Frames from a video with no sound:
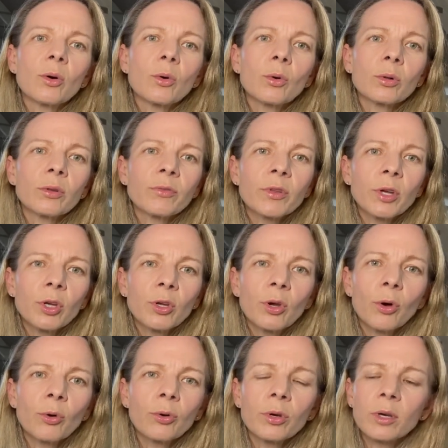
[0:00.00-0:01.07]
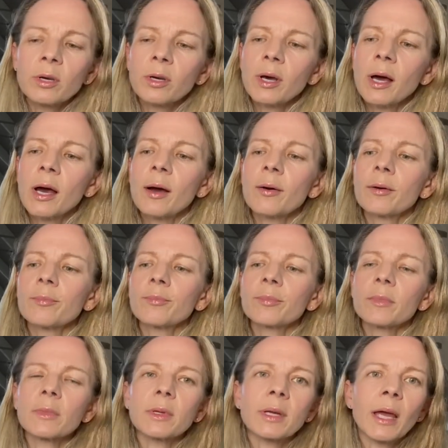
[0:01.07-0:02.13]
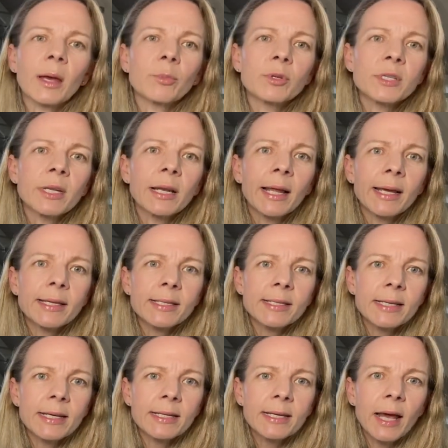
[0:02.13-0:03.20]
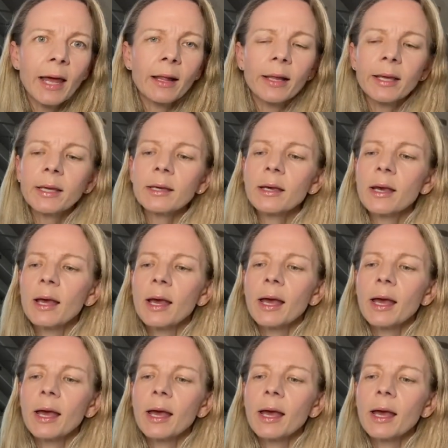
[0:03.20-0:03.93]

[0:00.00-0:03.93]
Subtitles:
all of the yoke cables and lace detailing,